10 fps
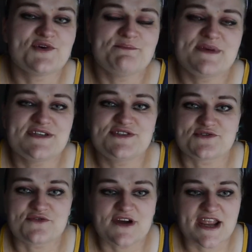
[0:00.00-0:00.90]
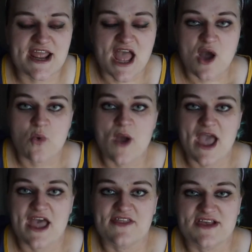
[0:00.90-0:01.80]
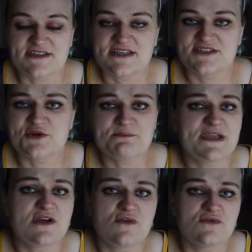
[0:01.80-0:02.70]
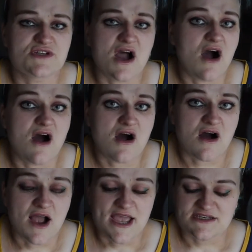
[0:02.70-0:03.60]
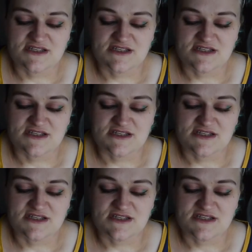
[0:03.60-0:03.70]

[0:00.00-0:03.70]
zombie story where there's this zombie called R,